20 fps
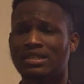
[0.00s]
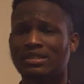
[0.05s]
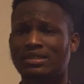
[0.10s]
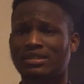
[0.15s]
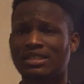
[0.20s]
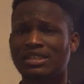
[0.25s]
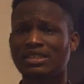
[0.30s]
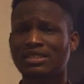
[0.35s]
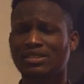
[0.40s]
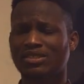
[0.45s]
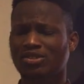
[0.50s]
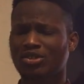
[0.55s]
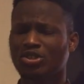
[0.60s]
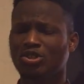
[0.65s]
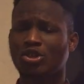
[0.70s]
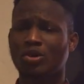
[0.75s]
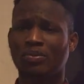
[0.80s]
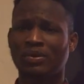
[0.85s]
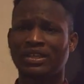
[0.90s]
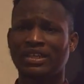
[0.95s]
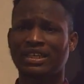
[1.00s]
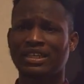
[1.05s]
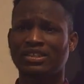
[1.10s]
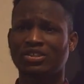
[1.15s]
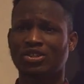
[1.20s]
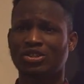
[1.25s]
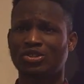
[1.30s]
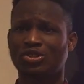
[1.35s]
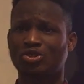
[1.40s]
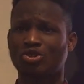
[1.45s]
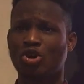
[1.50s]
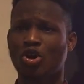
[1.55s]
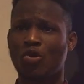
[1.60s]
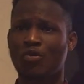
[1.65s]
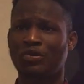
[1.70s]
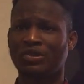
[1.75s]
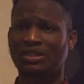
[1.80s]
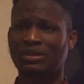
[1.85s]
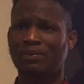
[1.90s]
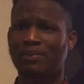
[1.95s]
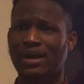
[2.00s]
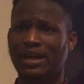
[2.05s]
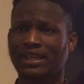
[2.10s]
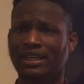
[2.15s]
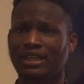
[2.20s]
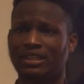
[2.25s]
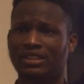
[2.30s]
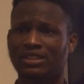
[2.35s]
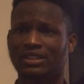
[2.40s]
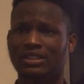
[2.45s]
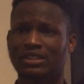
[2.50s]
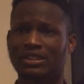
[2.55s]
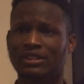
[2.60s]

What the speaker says: since such obligations come with the package.